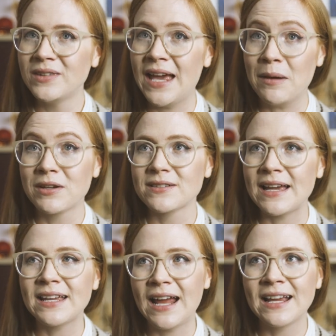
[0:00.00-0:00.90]
Yeah, because
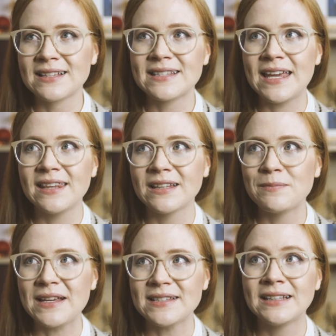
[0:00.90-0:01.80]
I can say
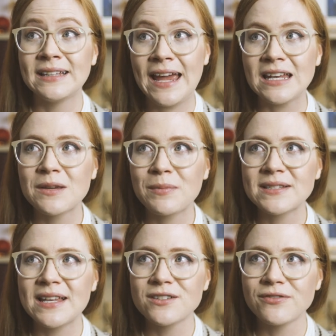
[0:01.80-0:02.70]
that basically
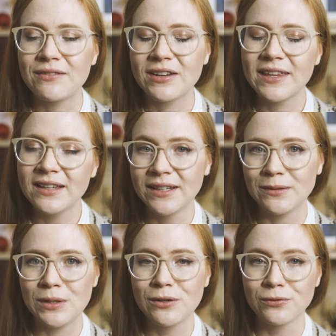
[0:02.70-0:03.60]
80% of everything
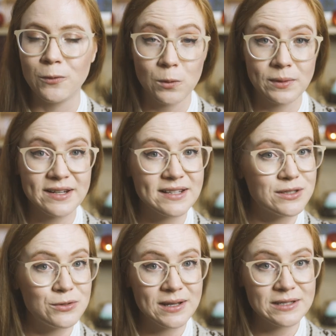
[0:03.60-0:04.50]
that we got
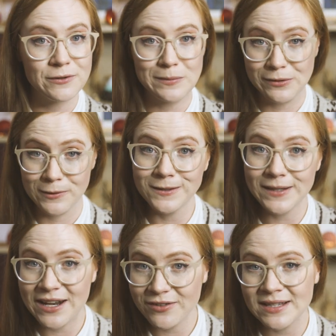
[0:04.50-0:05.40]
forwarded to us from our
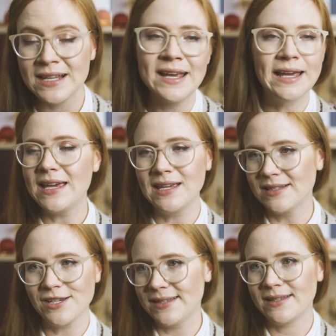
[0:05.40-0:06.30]
old address
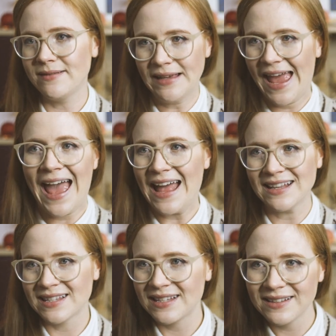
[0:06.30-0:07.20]
is just like
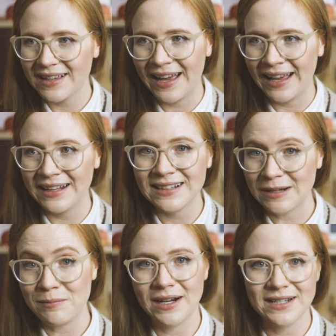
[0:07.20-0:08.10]
ads and
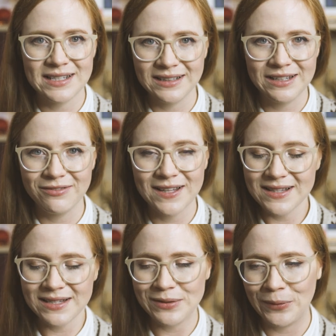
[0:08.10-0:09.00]
like marketing
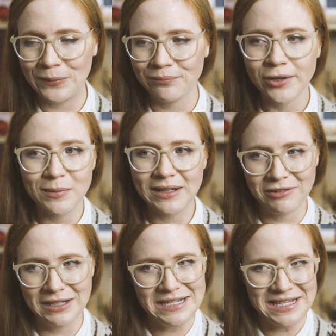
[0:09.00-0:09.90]
leaflets, so nobody
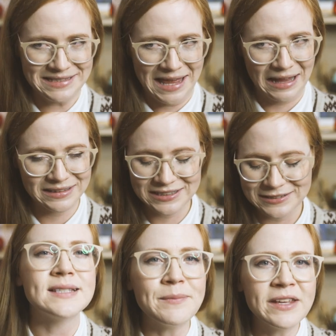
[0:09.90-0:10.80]
really needs that.
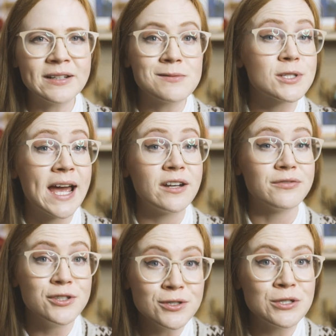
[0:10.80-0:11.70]
Something that was kind
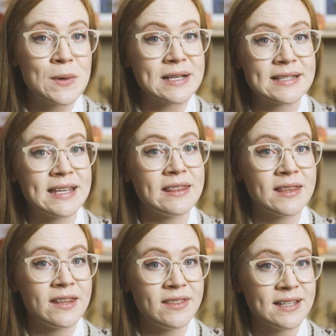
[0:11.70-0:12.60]
of new to us
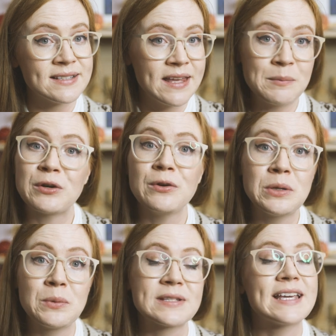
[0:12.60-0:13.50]
in this
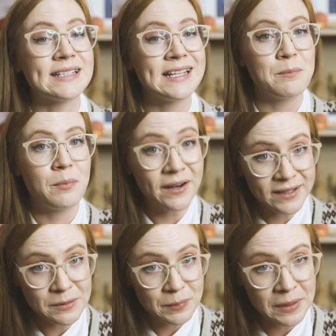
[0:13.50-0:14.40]
neighborhood was getting a
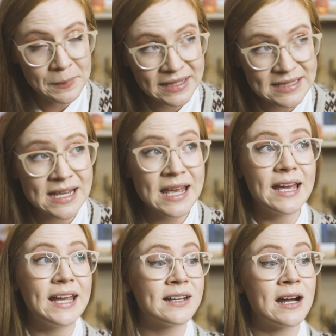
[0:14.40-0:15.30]
parking permit.
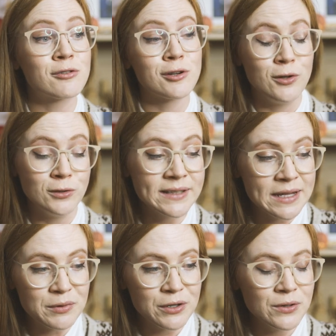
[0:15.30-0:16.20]
In our old
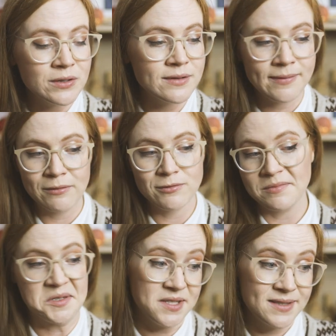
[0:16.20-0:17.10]
neighborhood, there
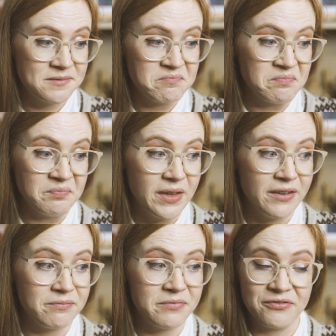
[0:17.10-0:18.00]
was just
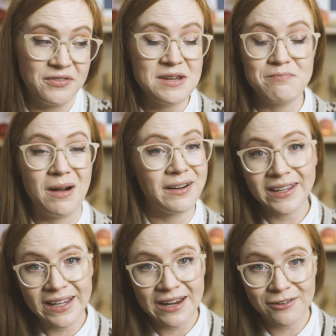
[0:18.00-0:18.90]
a free
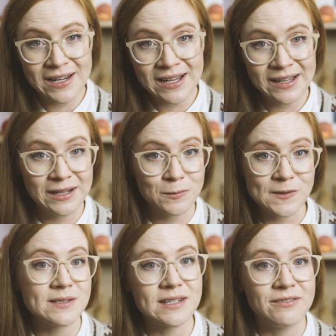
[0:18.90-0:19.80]
parking area. It
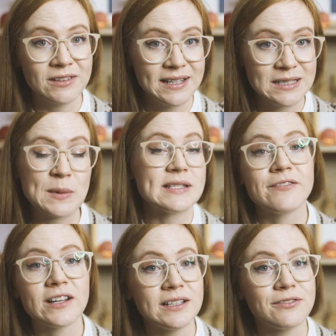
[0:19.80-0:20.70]
wasn't even like
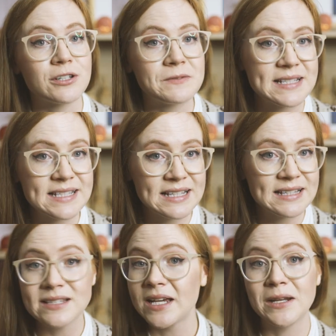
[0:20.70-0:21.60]
specifically for a
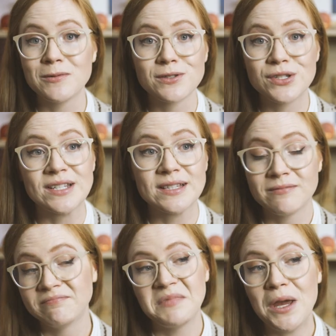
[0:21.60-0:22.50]
residence. It was just
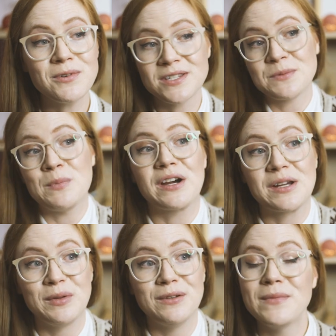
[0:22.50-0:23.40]

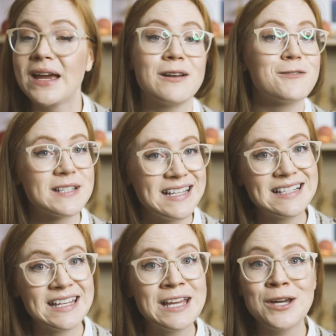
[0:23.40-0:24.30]
parkable and it was
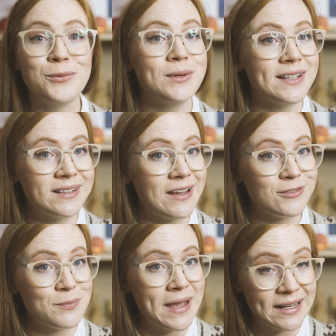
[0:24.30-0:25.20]
easy. We didn't
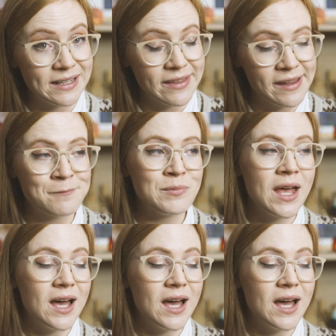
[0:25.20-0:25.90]
have to pay anything.